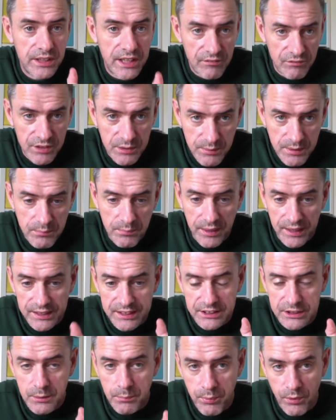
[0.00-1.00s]
given to me
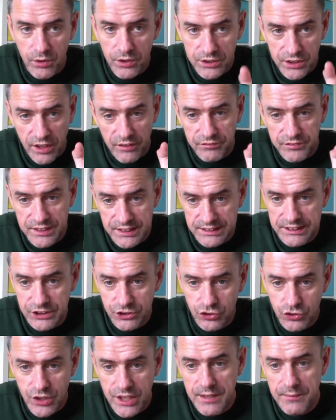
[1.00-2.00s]
by the support of this
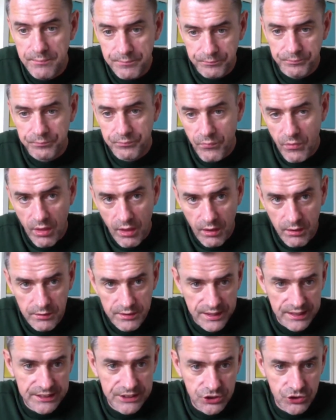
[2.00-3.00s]
stream
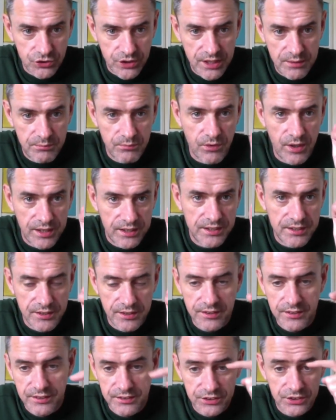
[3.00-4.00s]
right
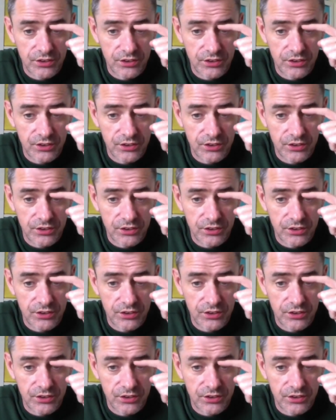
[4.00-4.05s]
here.